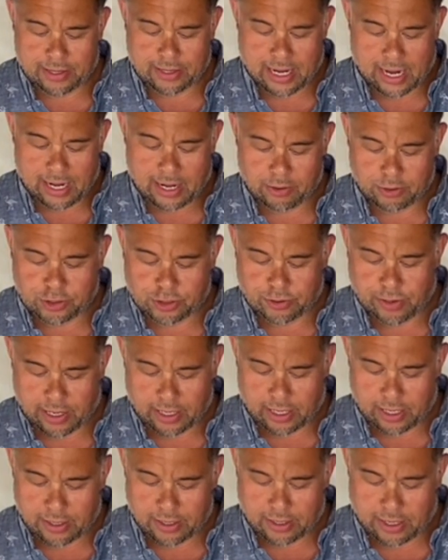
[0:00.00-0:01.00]
that little trick
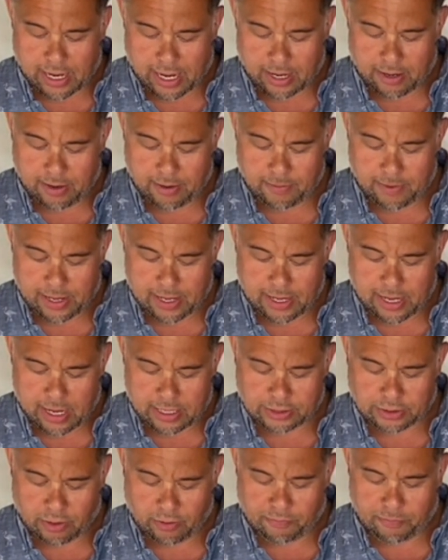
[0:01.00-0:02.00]
the other day where you get a
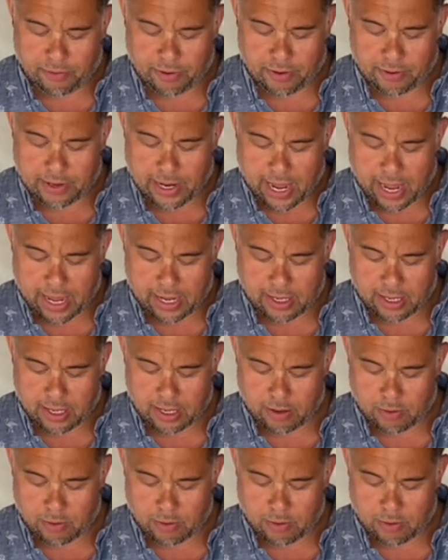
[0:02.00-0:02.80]
soft boiled egg